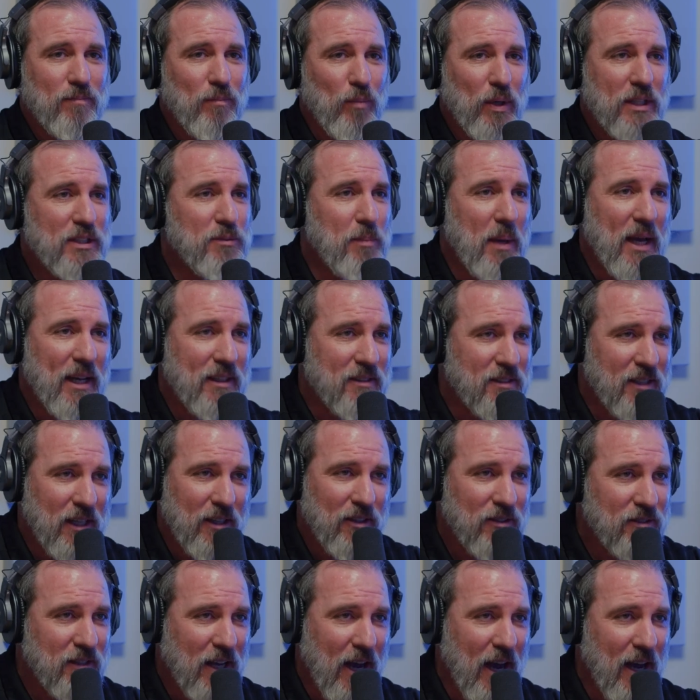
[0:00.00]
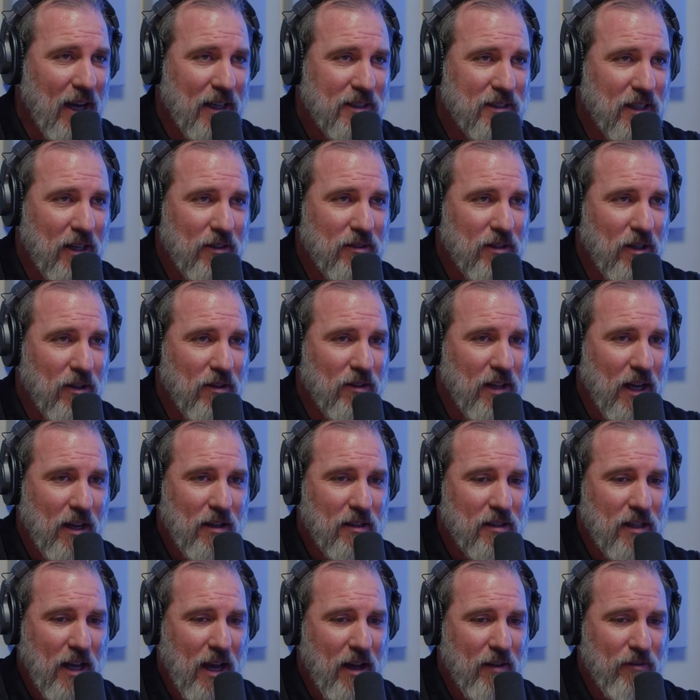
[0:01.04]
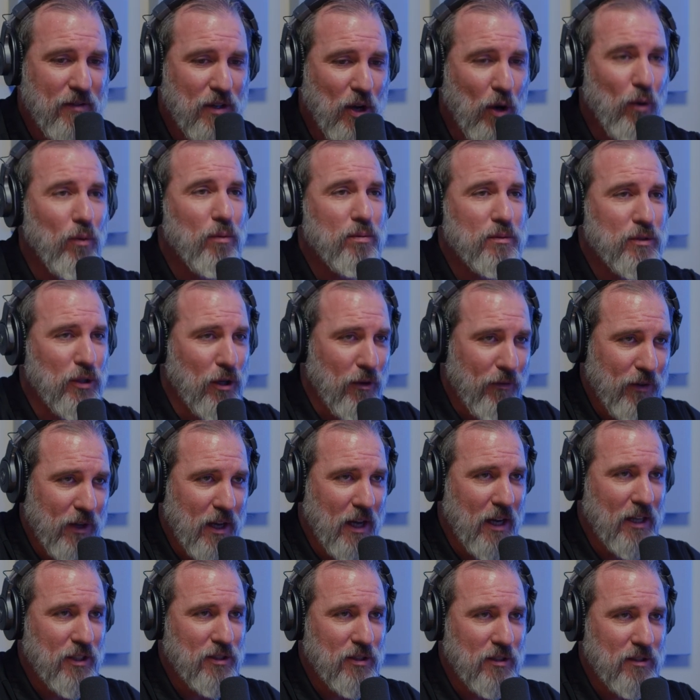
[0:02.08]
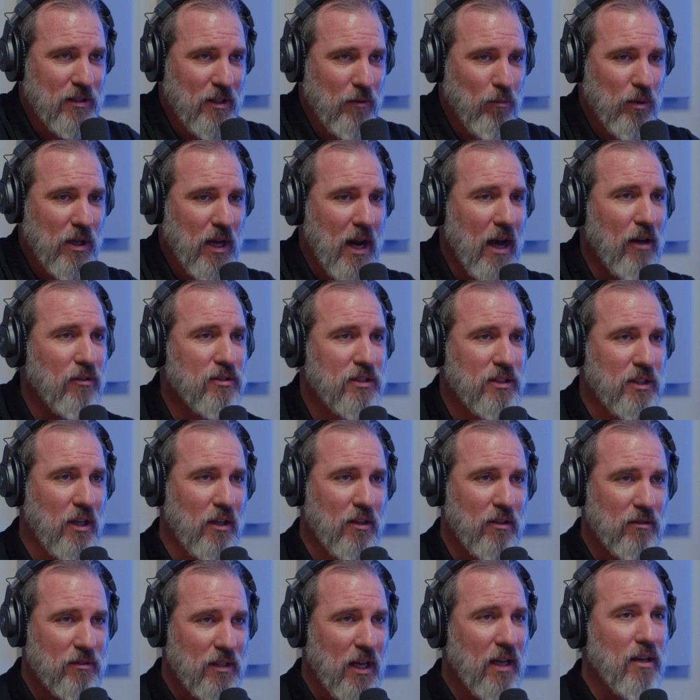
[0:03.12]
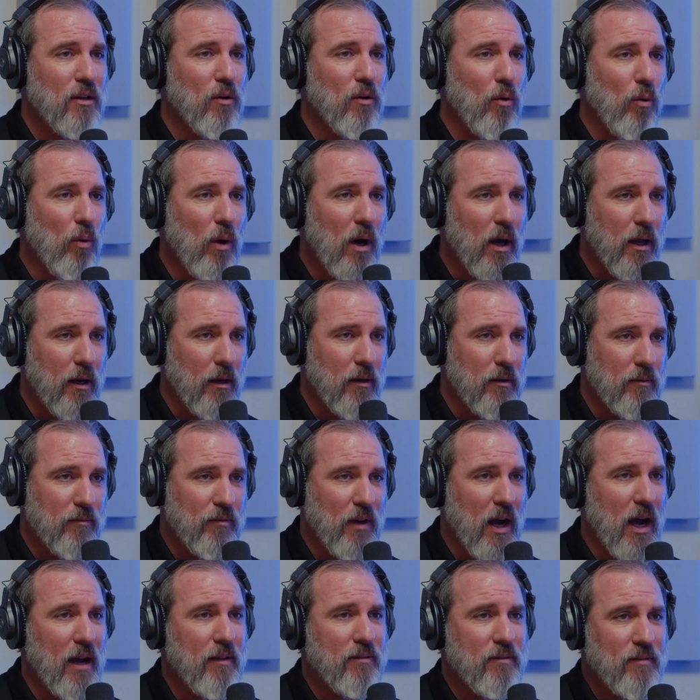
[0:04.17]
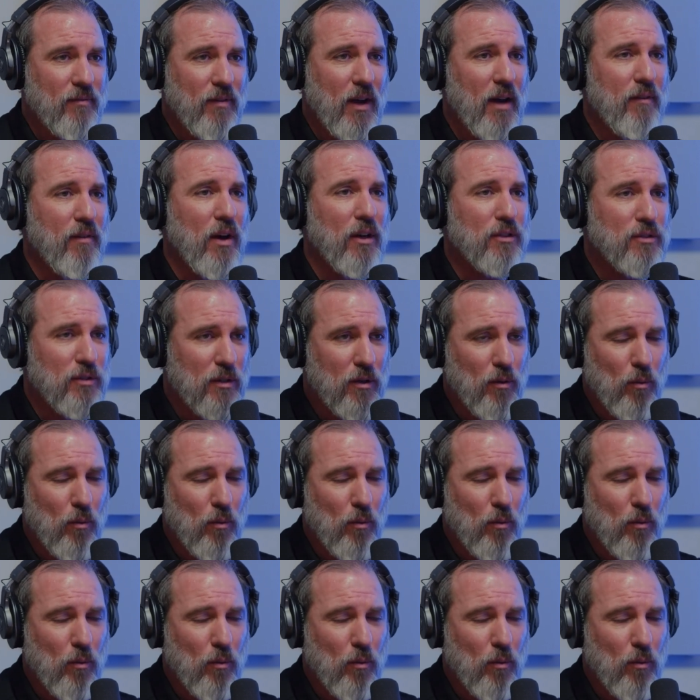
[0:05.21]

whiz-bang sales guys out there that have no certifications and could outsell you 10 to 1, 500